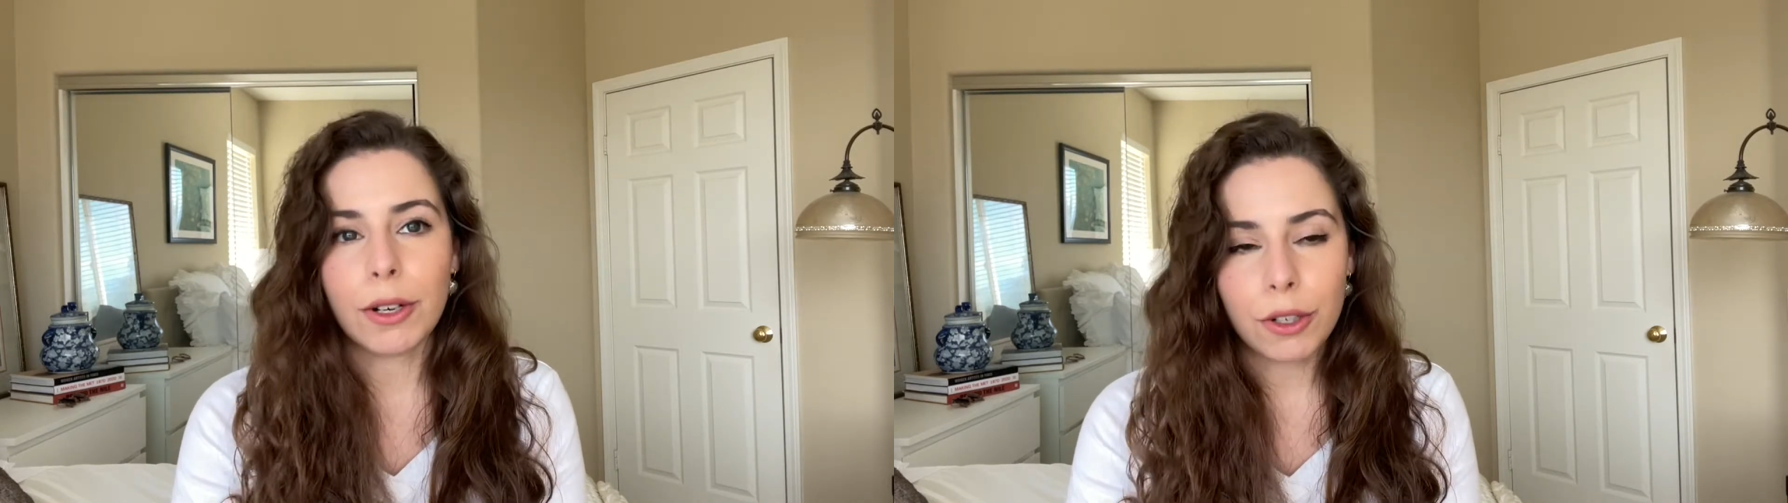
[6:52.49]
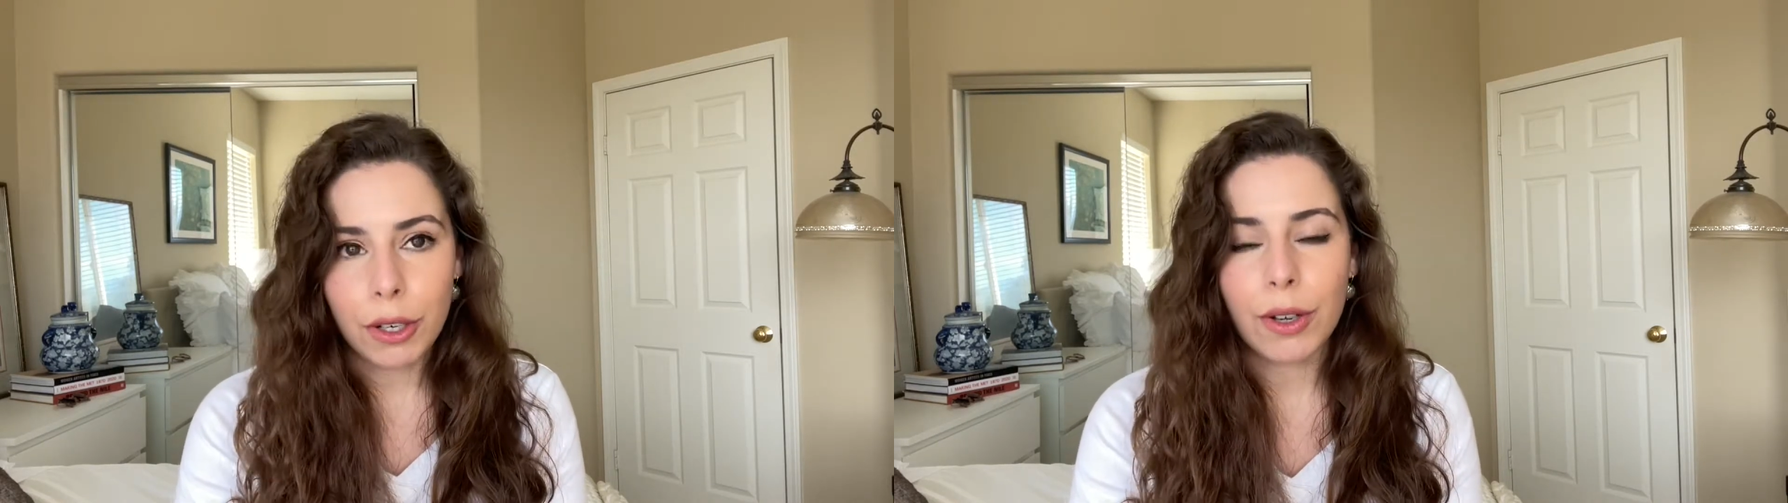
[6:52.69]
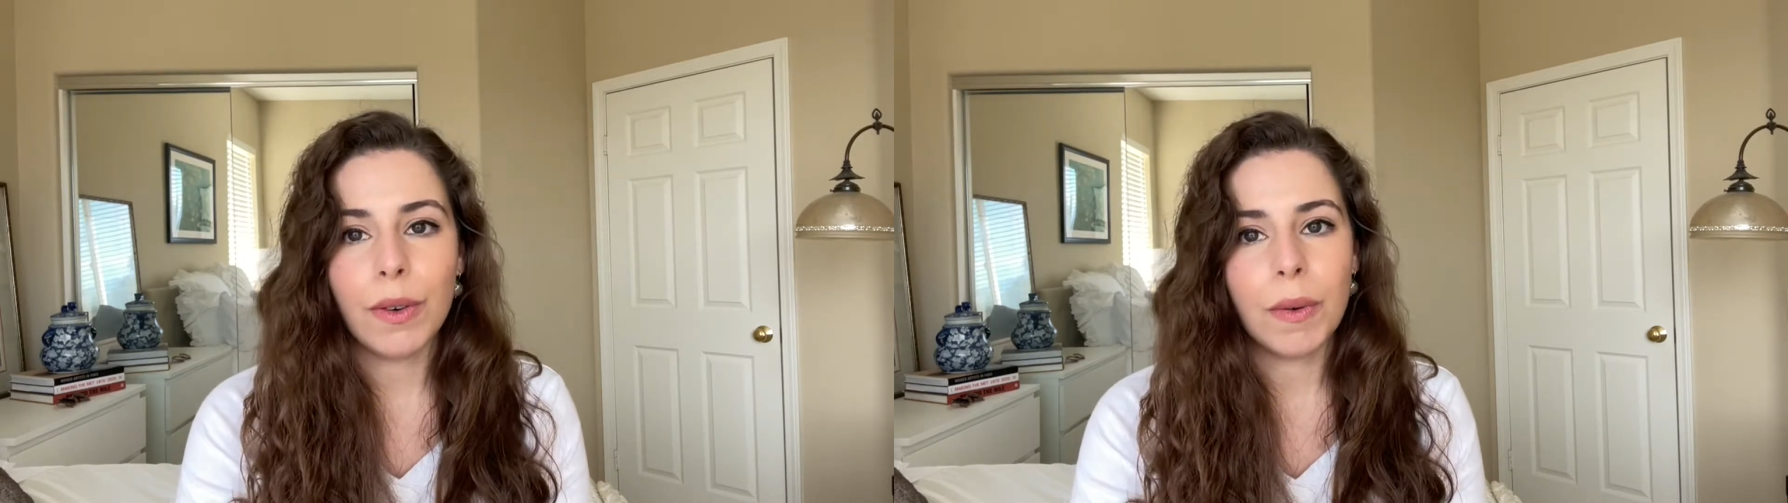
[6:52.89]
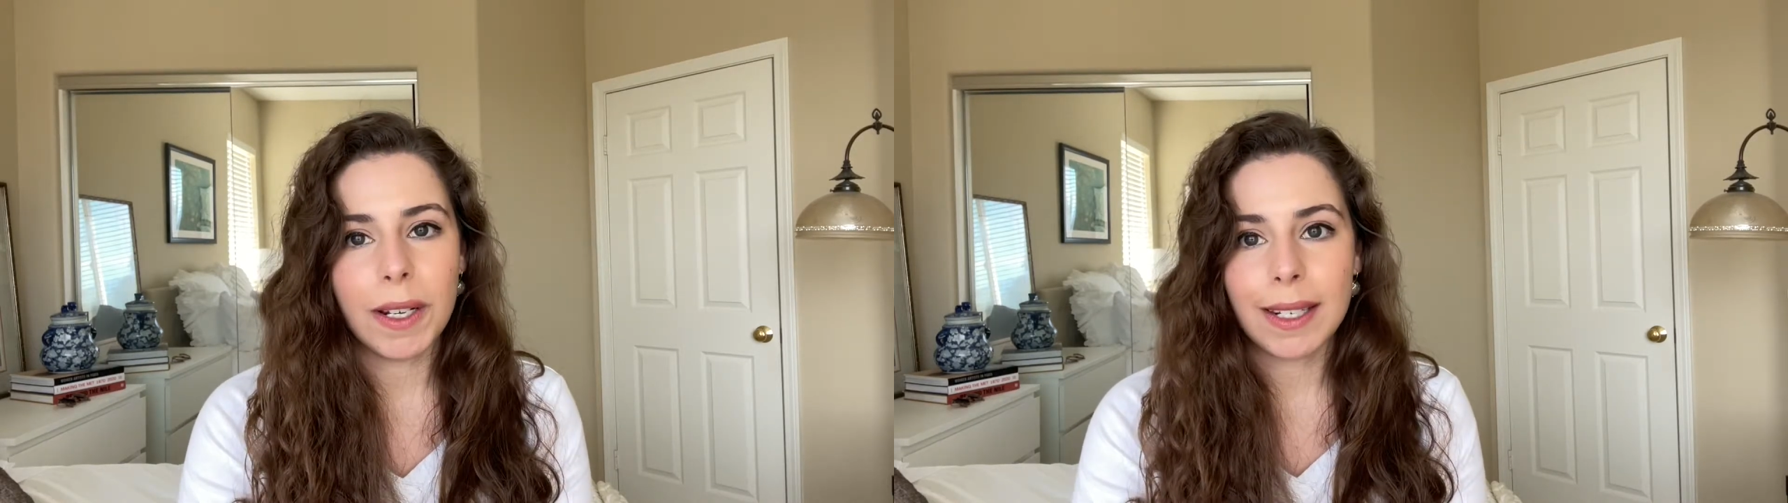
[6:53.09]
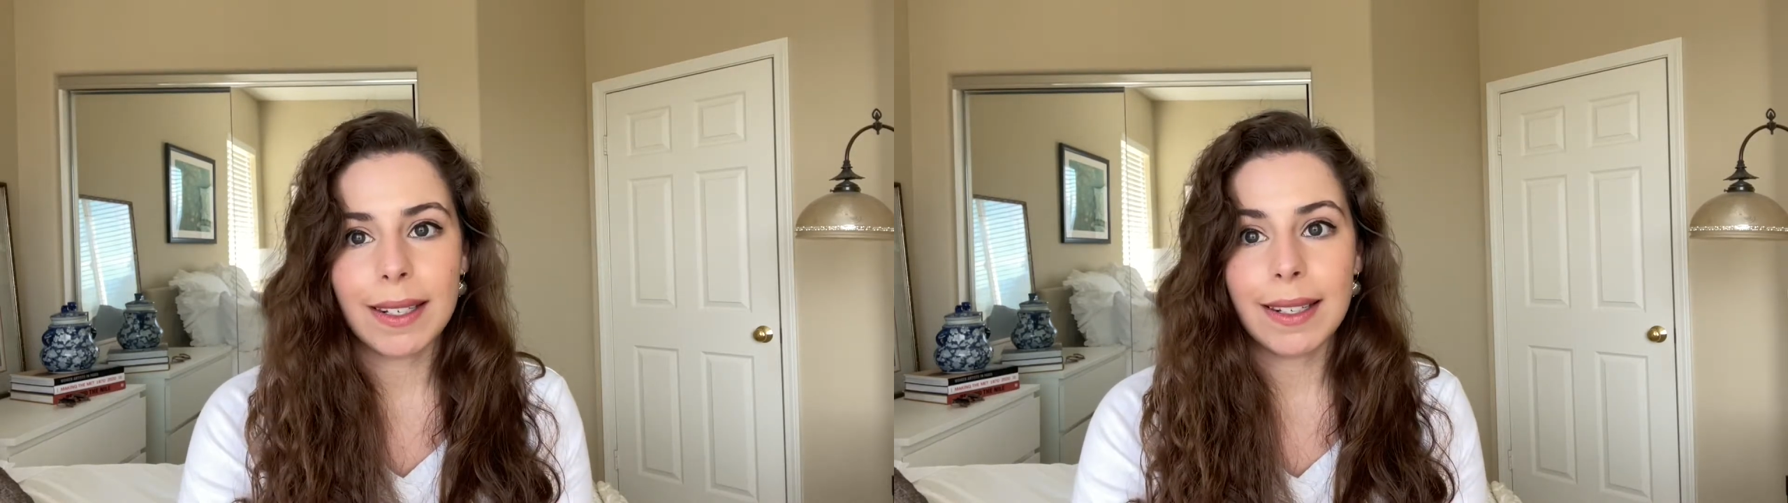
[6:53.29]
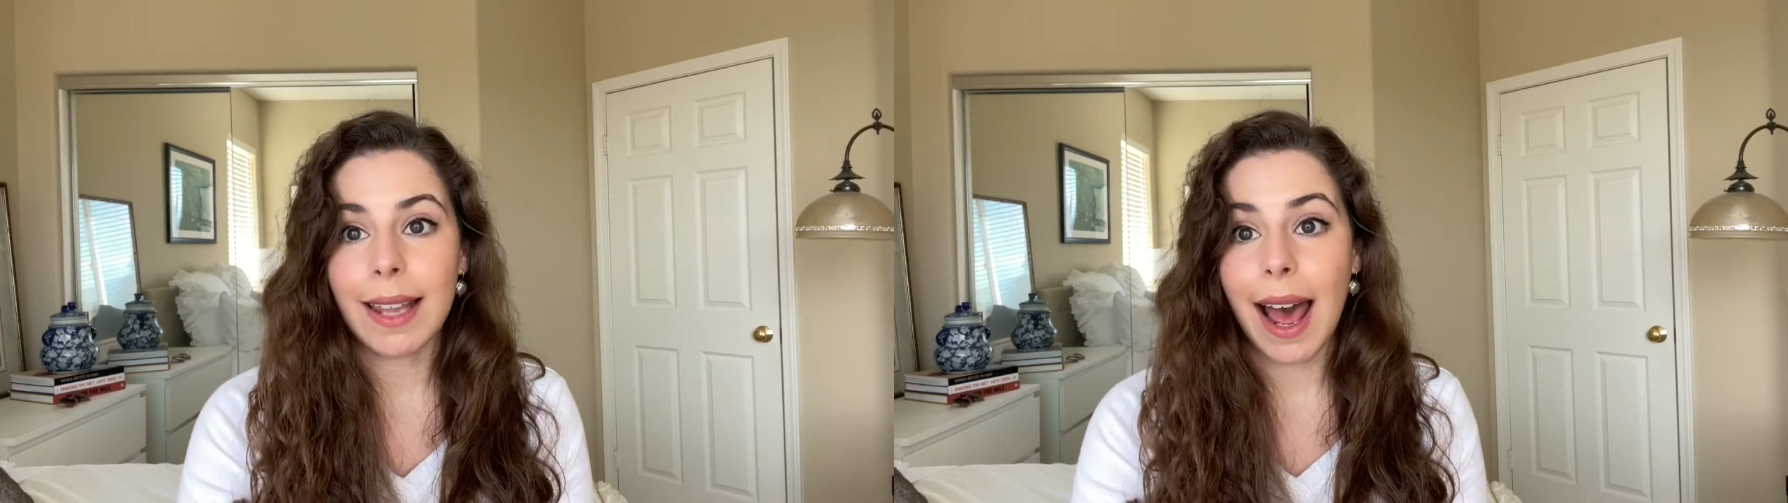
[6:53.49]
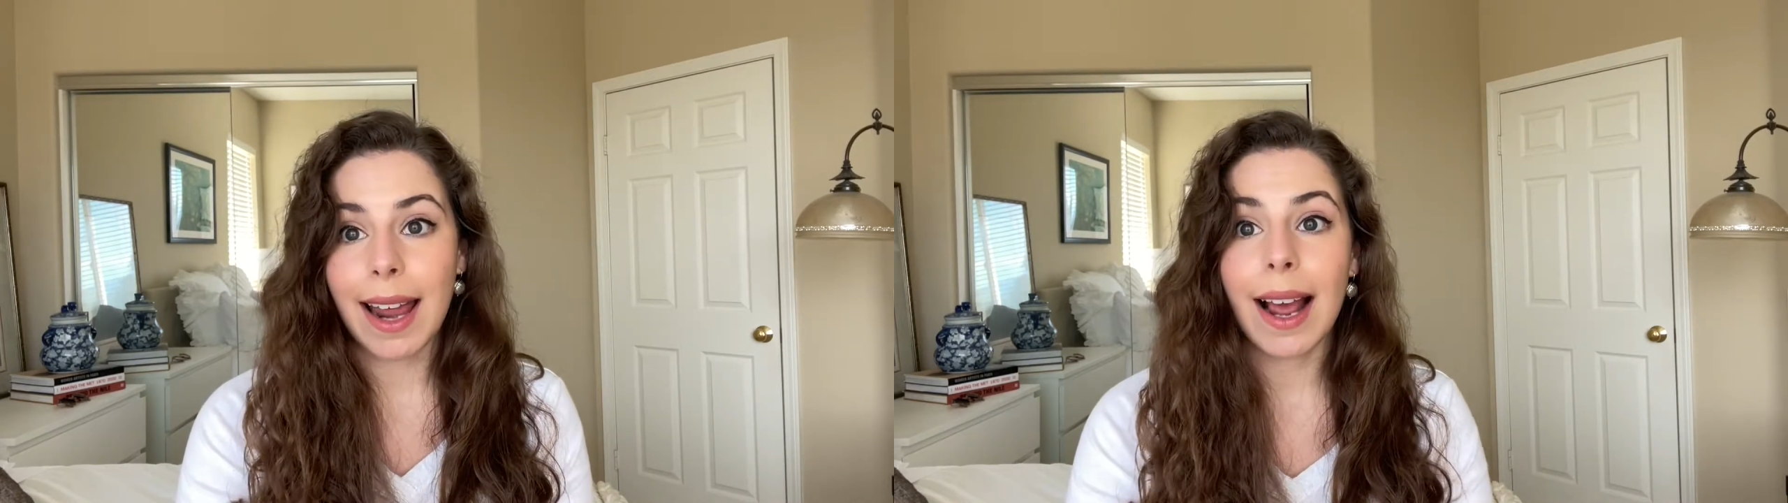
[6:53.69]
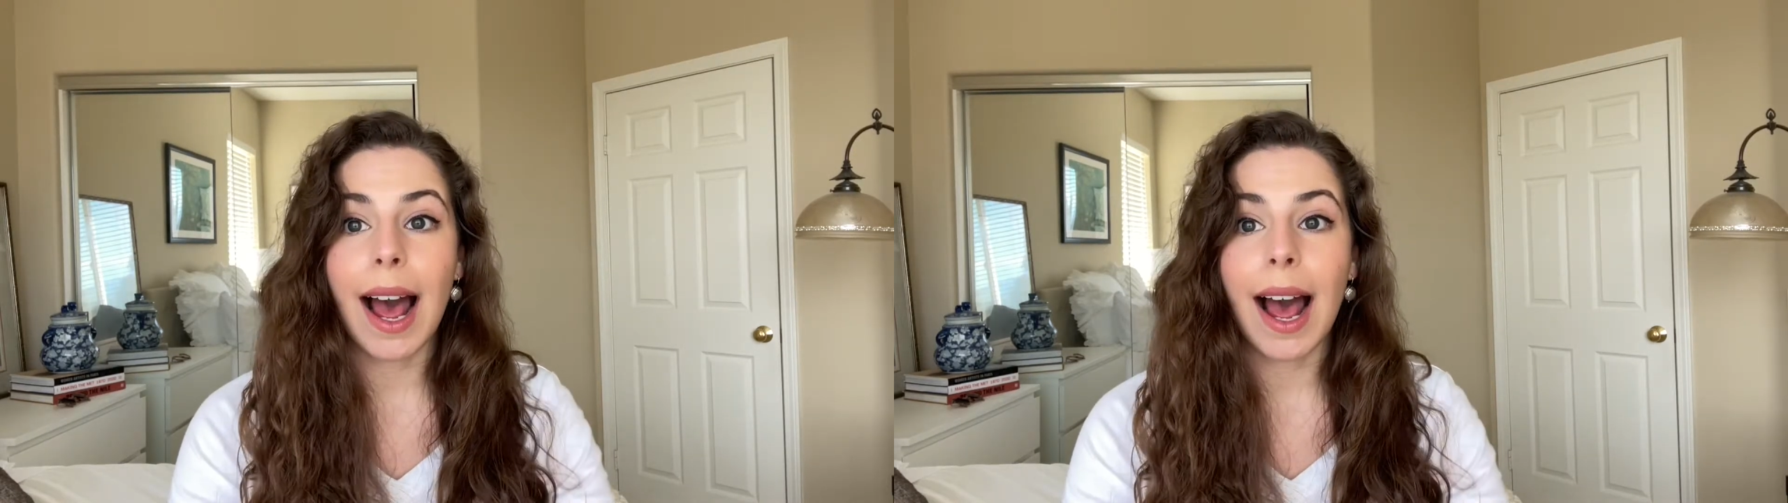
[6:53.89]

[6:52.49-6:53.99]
two was that